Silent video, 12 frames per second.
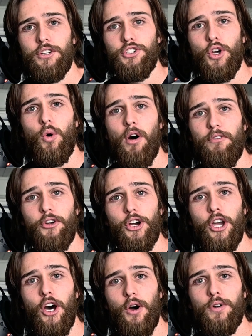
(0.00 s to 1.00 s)
show off your
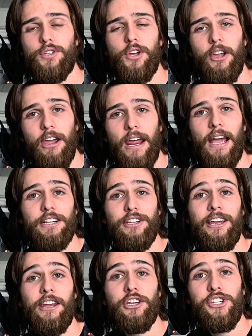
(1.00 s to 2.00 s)
code so you can
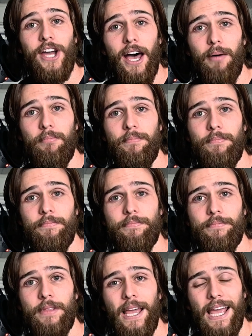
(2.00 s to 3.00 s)
actually get a job,
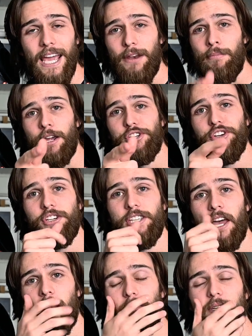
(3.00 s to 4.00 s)
and make sure you
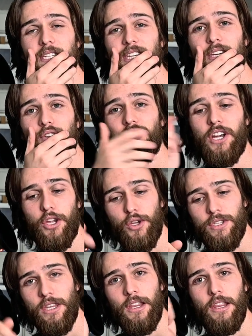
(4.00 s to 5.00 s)
sign up to Skillshare
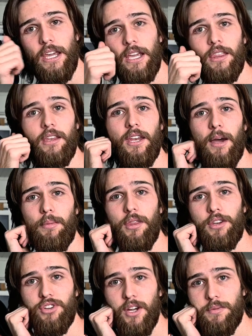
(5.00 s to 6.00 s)
using the link in the top of the
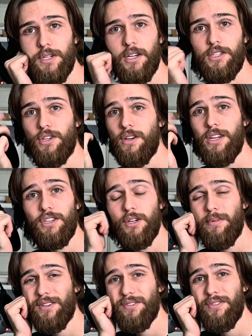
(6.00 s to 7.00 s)
description, because you can get
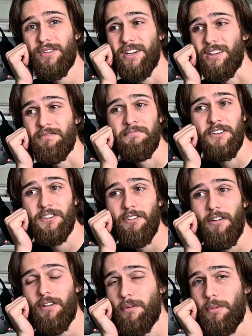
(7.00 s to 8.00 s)
two months for free. First
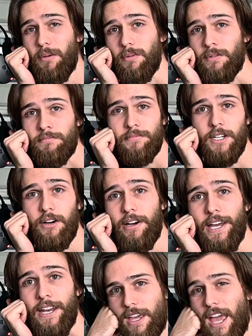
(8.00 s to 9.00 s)
five hundred people, go
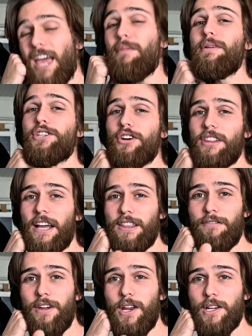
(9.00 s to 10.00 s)
ahead. And be sure to like
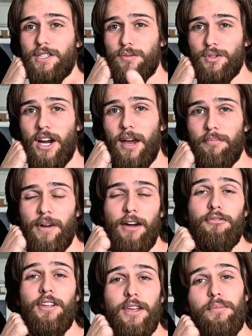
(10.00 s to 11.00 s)
the video and subscribe.
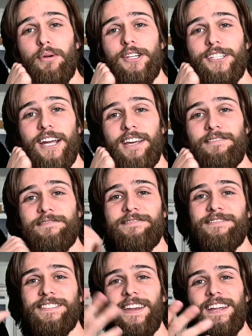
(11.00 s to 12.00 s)
I'd really appreciate it.
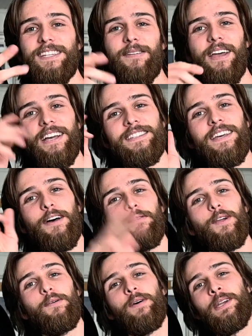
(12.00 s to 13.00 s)
Till next time, guys, have
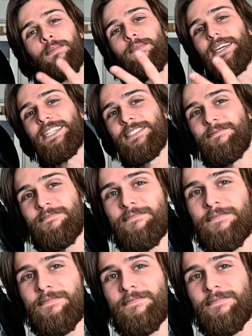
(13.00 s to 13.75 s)
a good one. Peace.